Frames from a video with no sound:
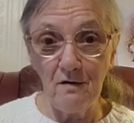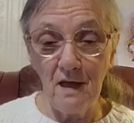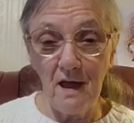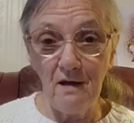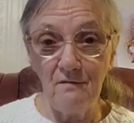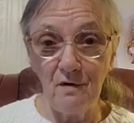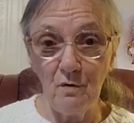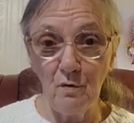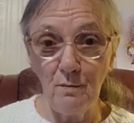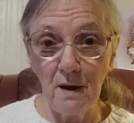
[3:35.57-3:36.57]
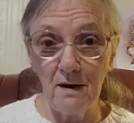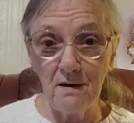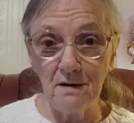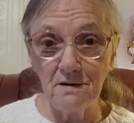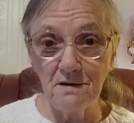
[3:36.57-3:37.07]
on the envelope,
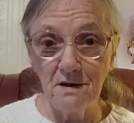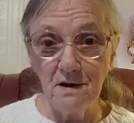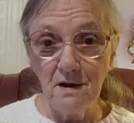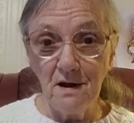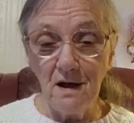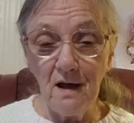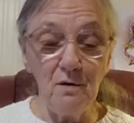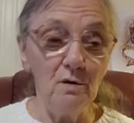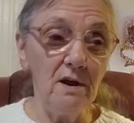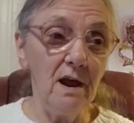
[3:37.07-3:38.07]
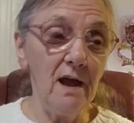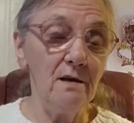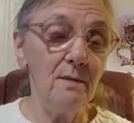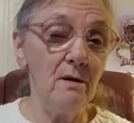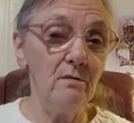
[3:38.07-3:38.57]
and I only
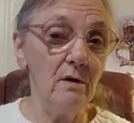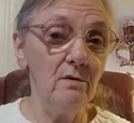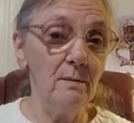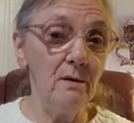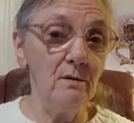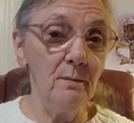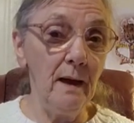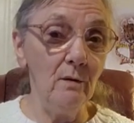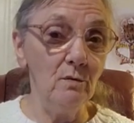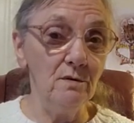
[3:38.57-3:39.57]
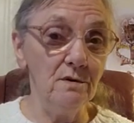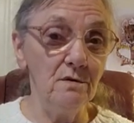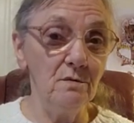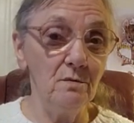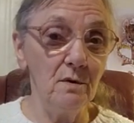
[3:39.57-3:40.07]
get about around about
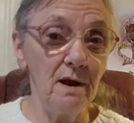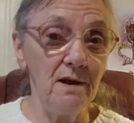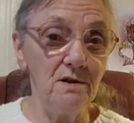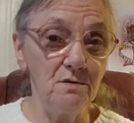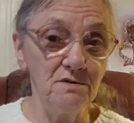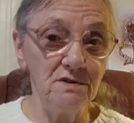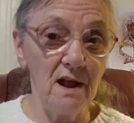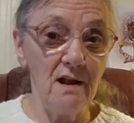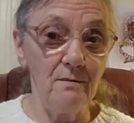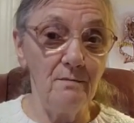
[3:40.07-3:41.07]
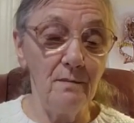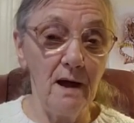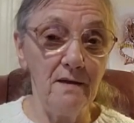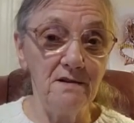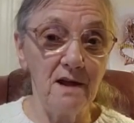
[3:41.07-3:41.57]
£1 when I do sell them,
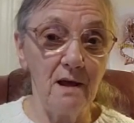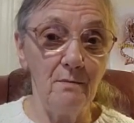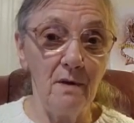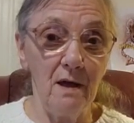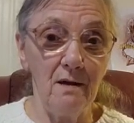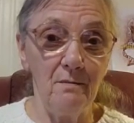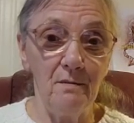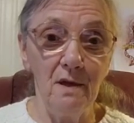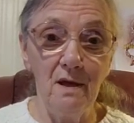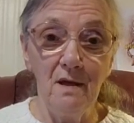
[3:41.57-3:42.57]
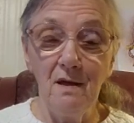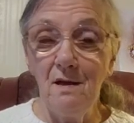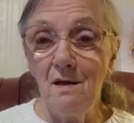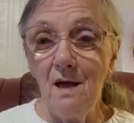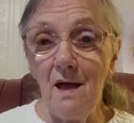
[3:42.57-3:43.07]
by the time
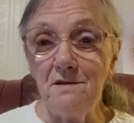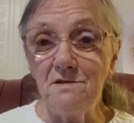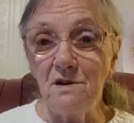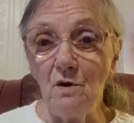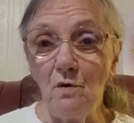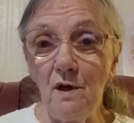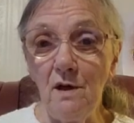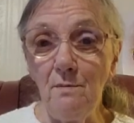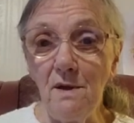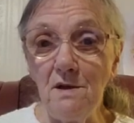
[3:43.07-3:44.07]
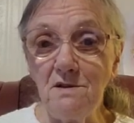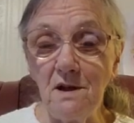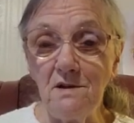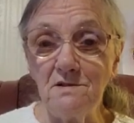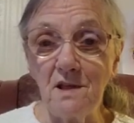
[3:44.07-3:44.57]
Etsy or eBay
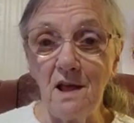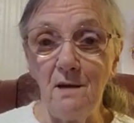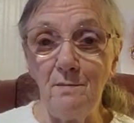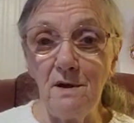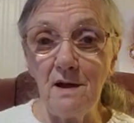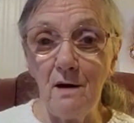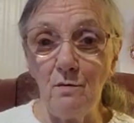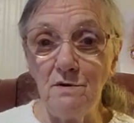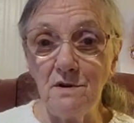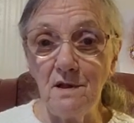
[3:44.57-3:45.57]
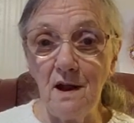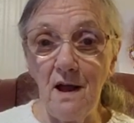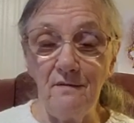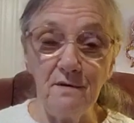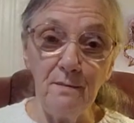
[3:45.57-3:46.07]
takes their bit out, and
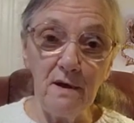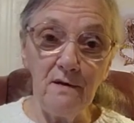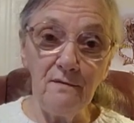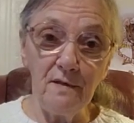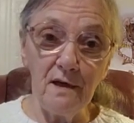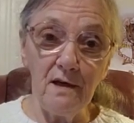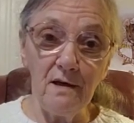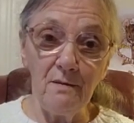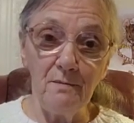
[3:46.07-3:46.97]
then I have to pay for the